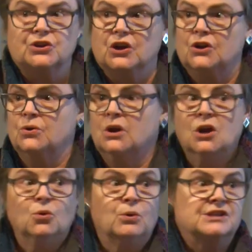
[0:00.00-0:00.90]
ago
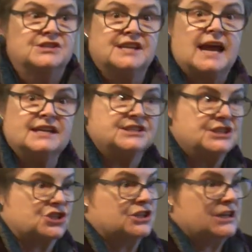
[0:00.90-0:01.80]
when a
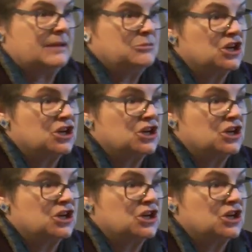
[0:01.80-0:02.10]
statistician named